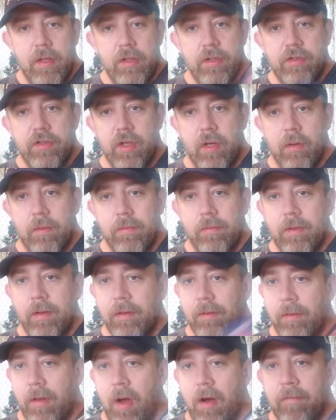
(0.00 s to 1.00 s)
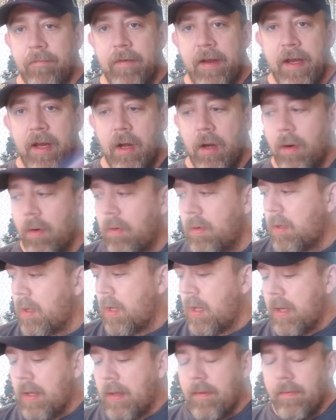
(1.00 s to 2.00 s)
So, long video.
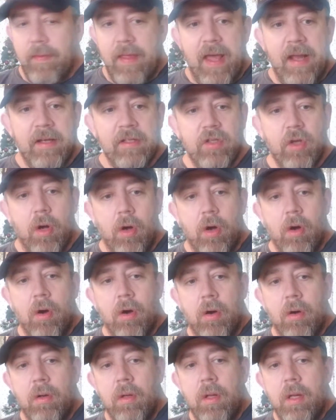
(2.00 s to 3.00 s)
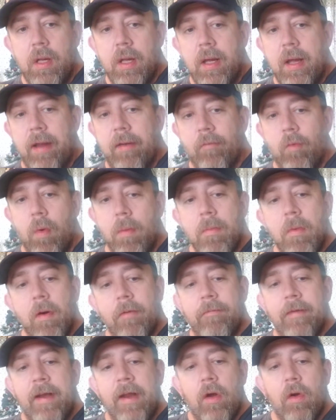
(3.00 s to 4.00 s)
That is all. I have one more
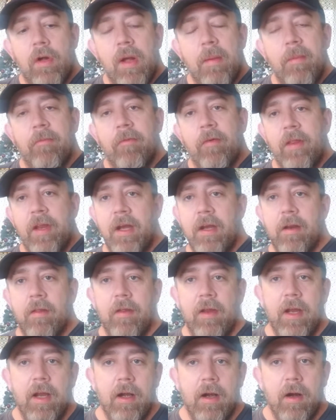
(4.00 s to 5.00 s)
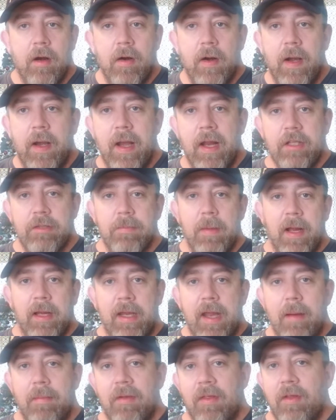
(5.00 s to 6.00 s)
video coming for the end of the year, and that's my
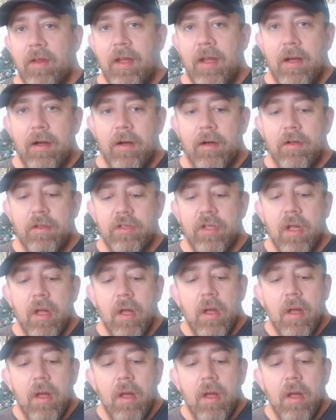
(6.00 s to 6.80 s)
Game of the Years.